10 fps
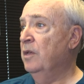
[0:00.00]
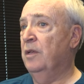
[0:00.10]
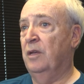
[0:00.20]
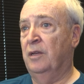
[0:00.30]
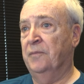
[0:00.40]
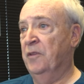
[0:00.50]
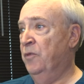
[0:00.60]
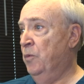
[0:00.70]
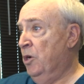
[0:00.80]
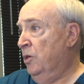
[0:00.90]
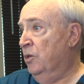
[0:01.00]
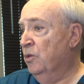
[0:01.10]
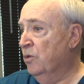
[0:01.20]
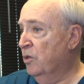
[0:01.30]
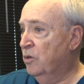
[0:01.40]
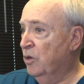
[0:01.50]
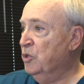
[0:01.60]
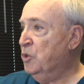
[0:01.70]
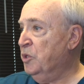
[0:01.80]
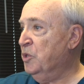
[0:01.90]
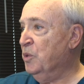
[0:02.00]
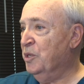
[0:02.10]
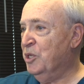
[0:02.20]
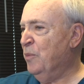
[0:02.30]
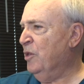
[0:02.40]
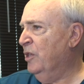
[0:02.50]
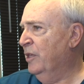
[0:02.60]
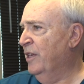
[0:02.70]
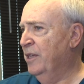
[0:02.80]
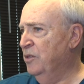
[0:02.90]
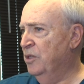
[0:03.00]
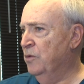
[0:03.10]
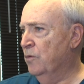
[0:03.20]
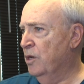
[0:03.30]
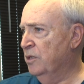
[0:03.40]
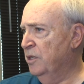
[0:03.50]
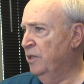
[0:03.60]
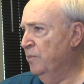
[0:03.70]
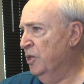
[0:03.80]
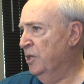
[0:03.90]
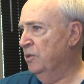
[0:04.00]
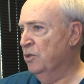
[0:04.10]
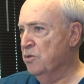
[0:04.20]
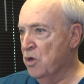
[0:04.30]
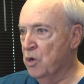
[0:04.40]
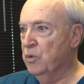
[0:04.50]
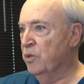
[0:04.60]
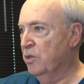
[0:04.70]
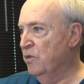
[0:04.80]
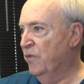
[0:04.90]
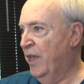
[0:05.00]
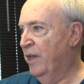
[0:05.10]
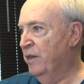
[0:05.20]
If you wanted to go to the grocery store or something like that, you didn't want anybody to know that you've had